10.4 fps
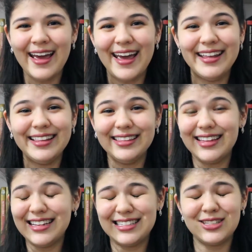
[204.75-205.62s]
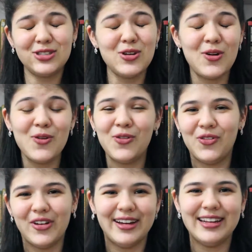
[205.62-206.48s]
and that's so
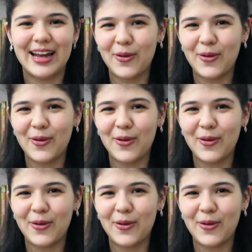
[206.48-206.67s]
fun.